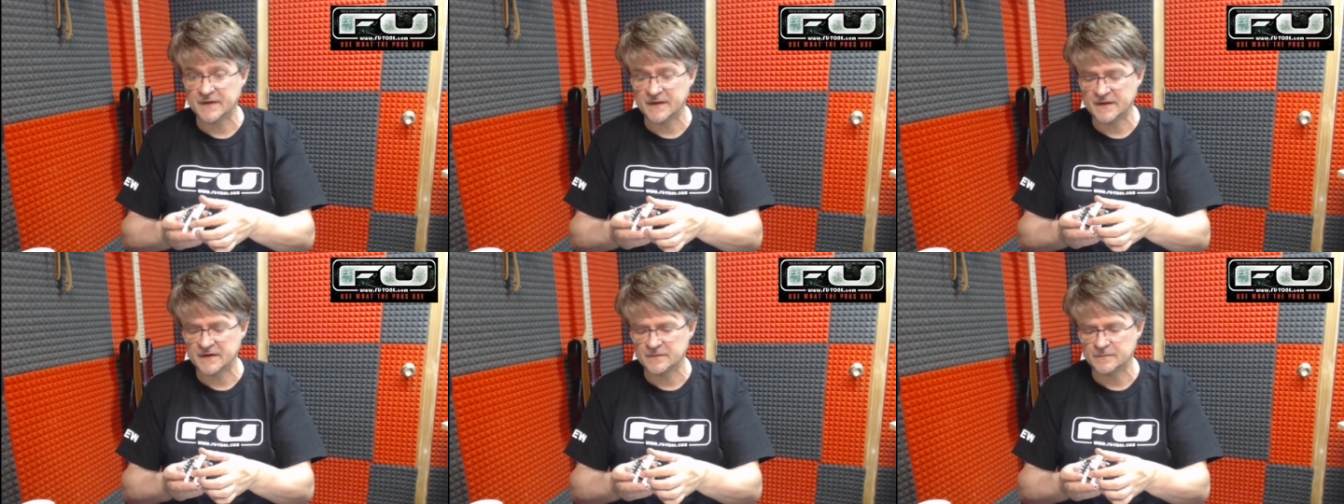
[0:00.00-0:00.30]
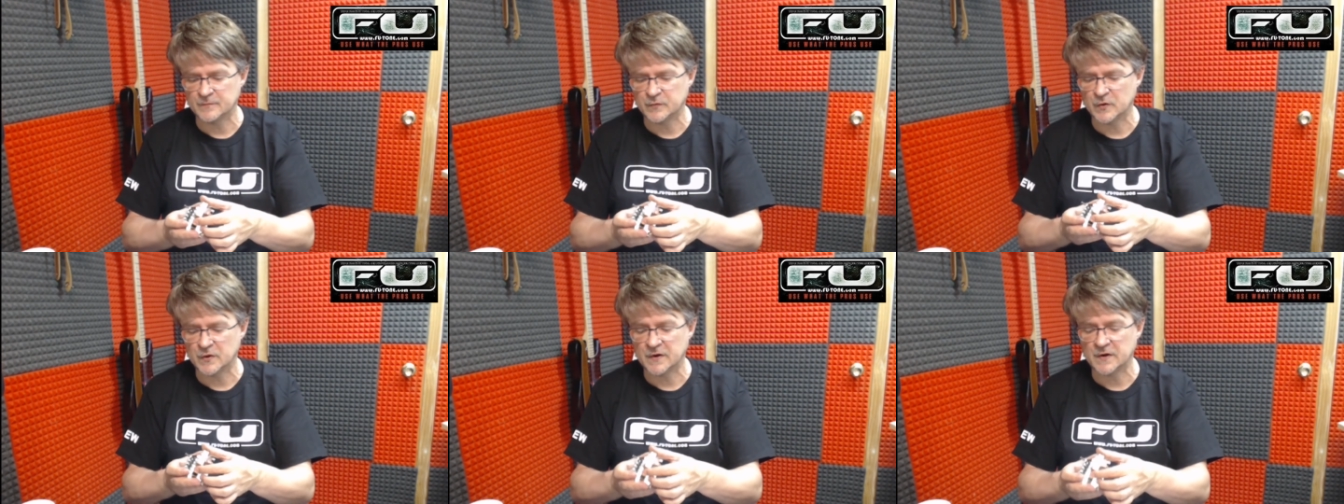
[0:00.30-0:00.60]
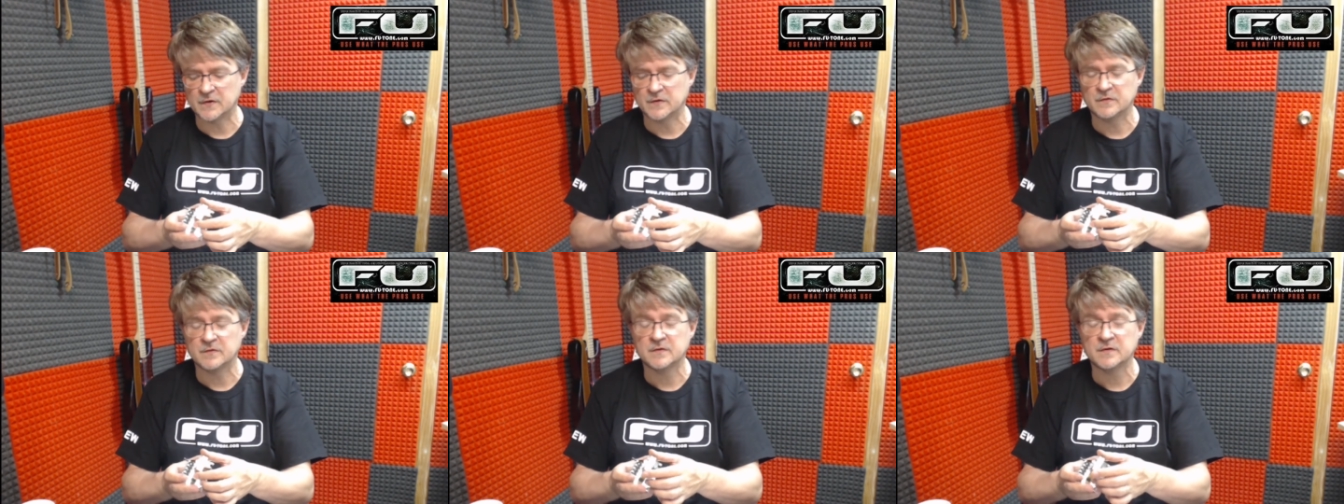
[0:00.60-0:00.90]
Adam put
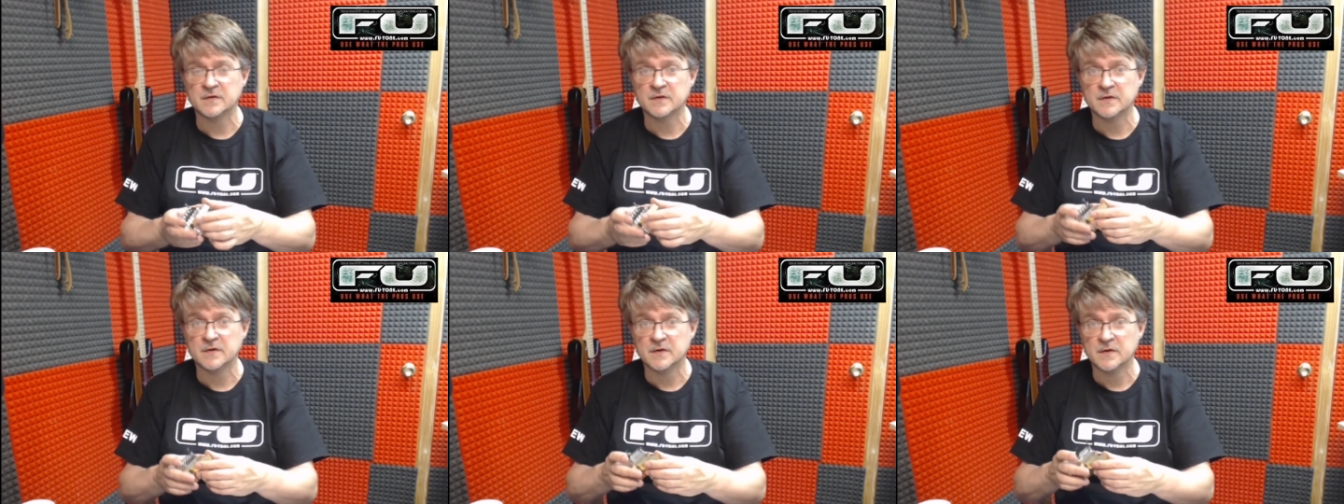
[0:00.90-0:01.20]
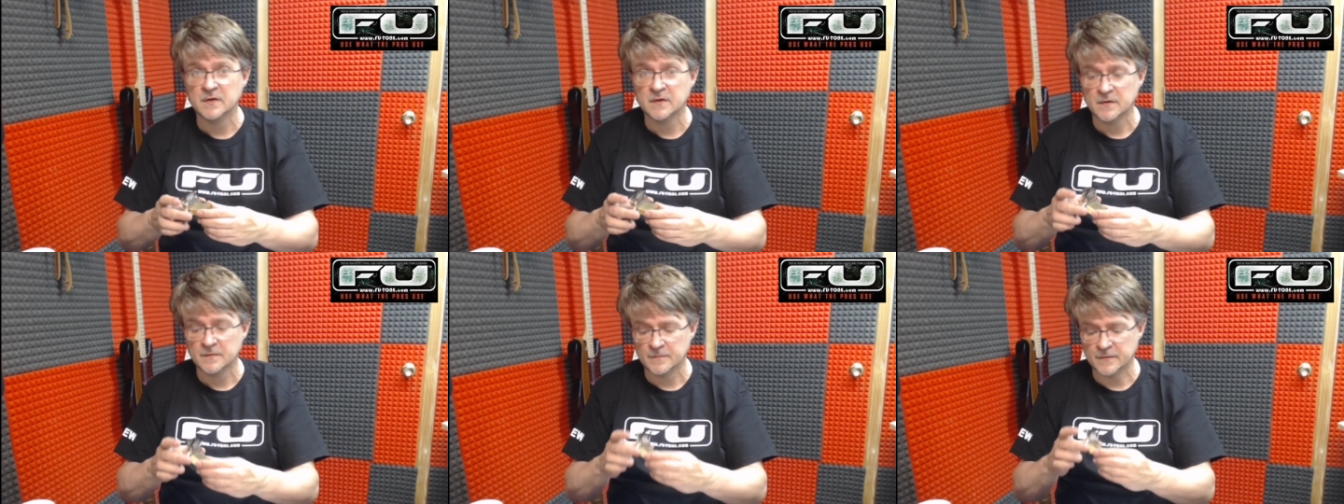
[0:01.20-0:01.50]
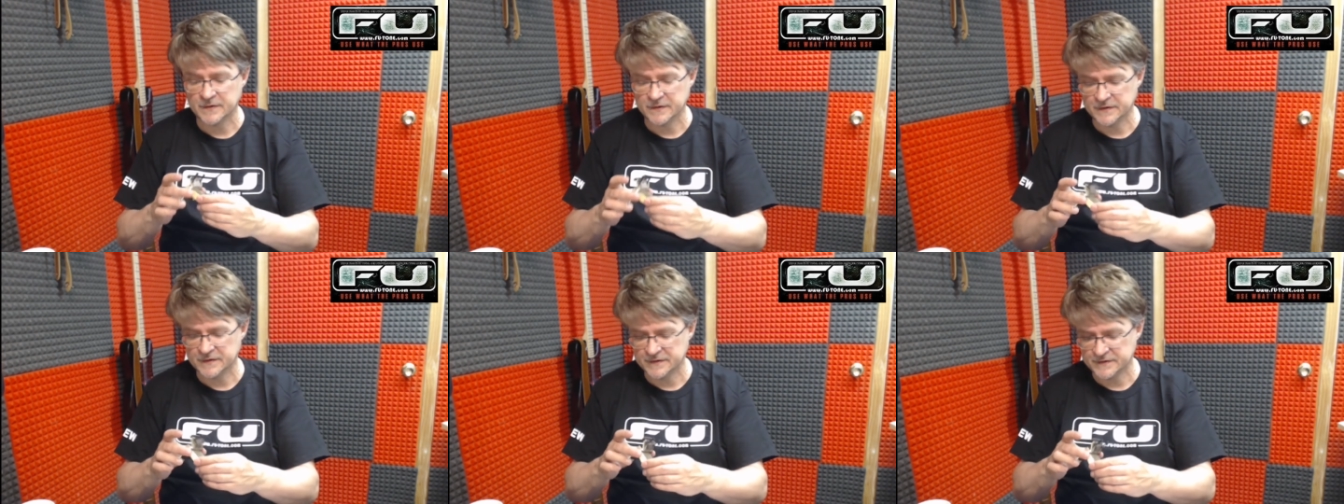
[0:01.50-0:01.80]
out,
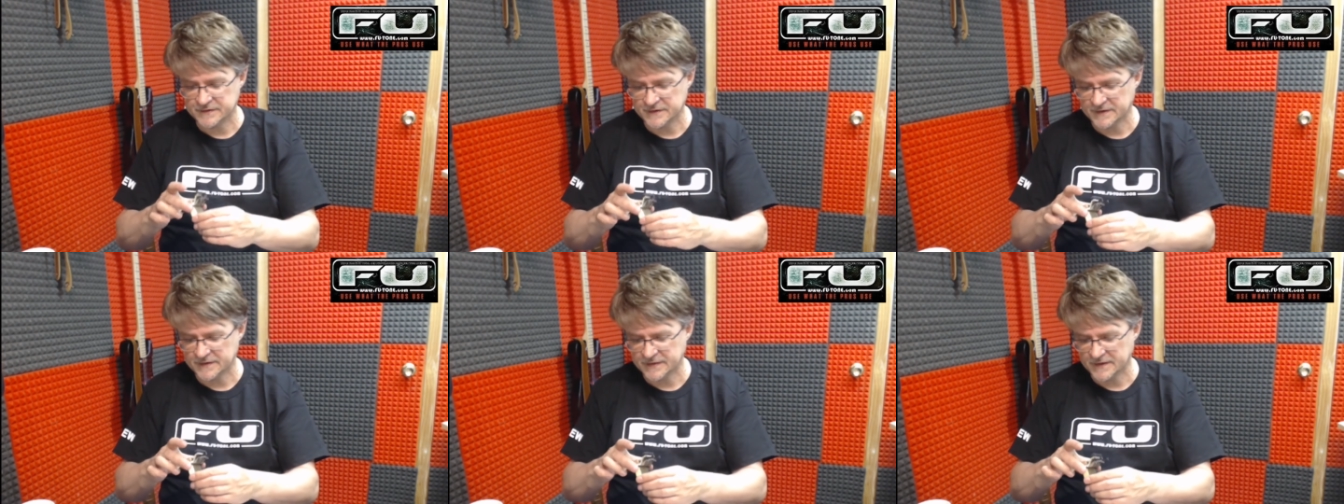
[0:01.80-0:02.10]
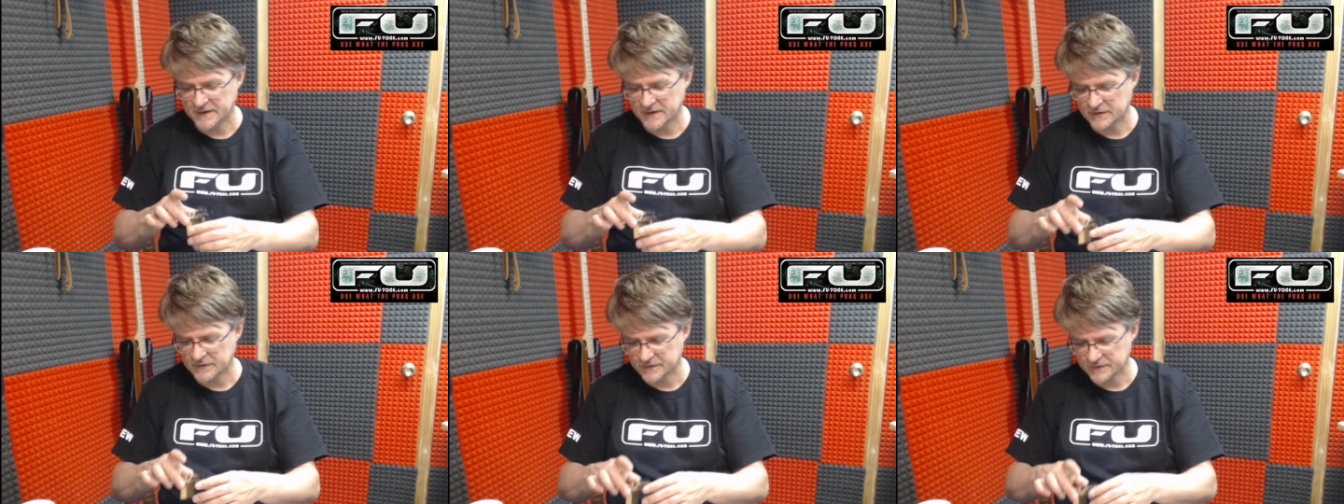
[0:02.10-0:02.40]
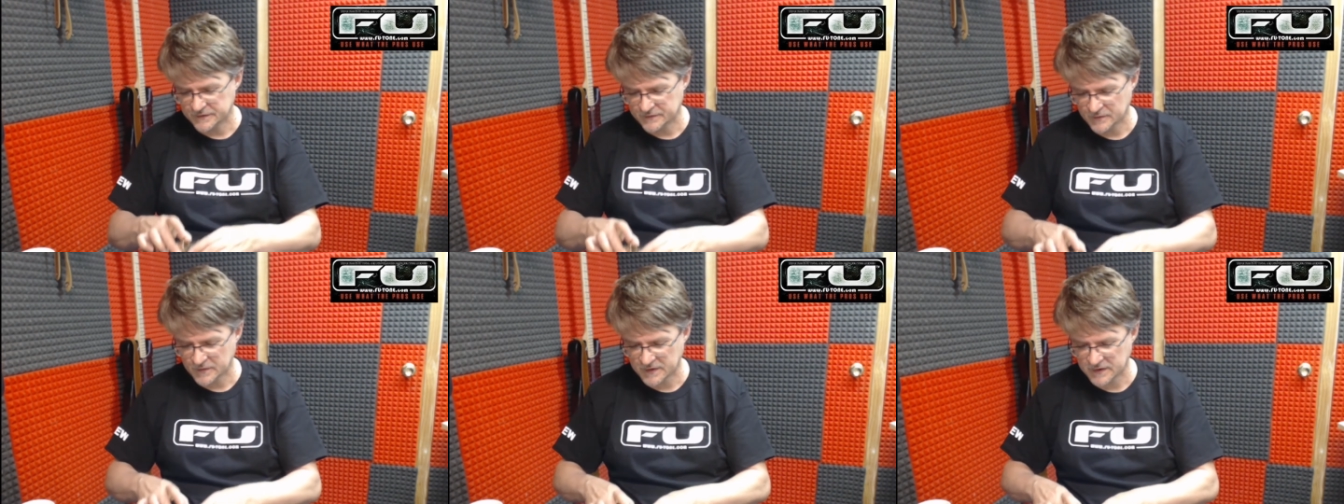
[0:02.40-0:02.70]
but you can check that out
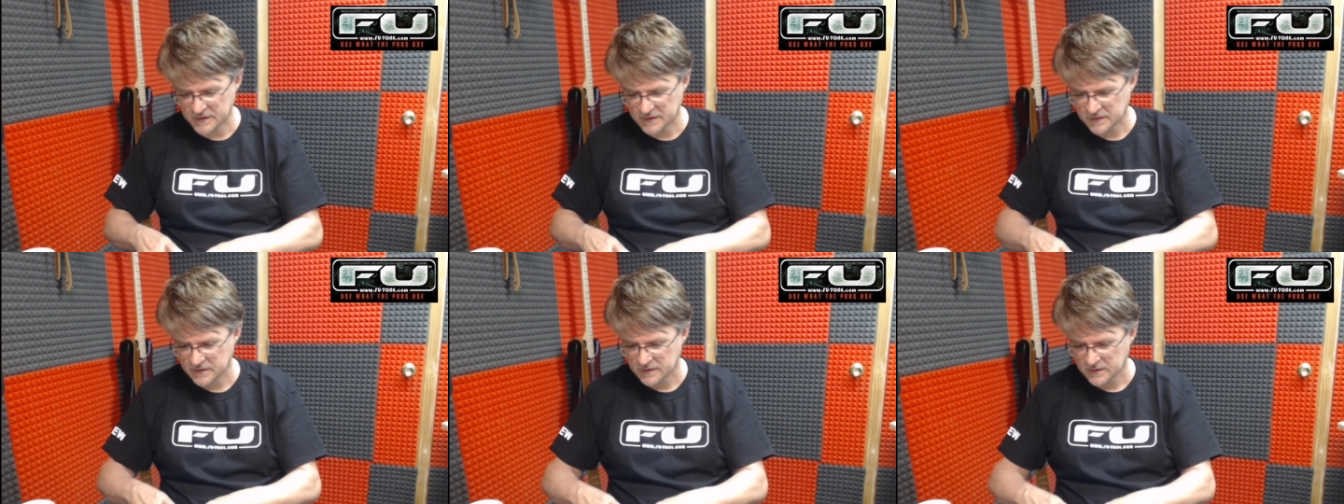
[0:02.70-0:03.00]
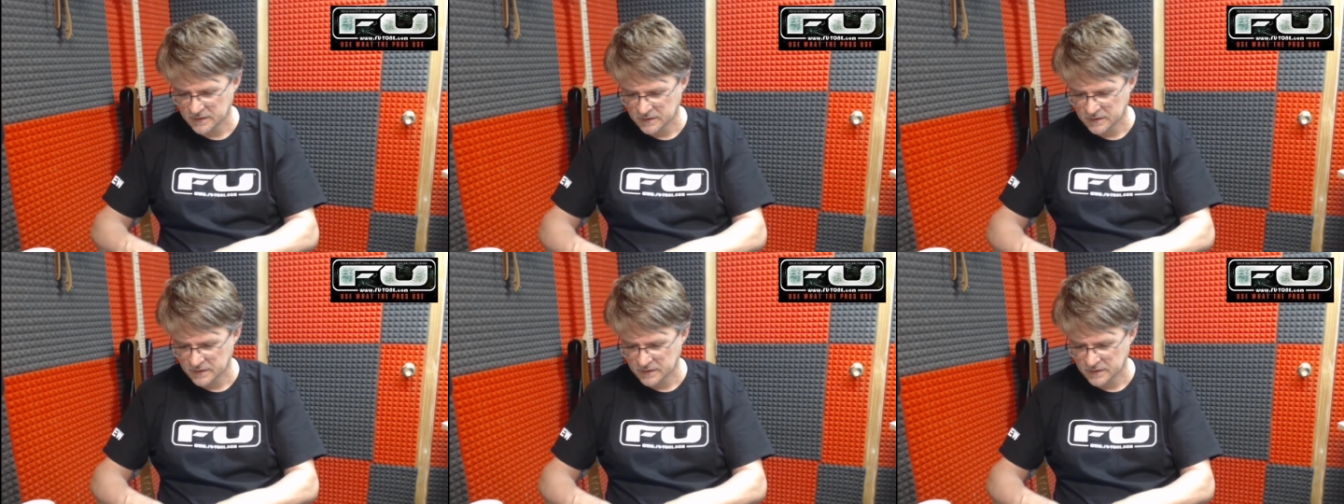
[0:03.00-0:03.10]
as well.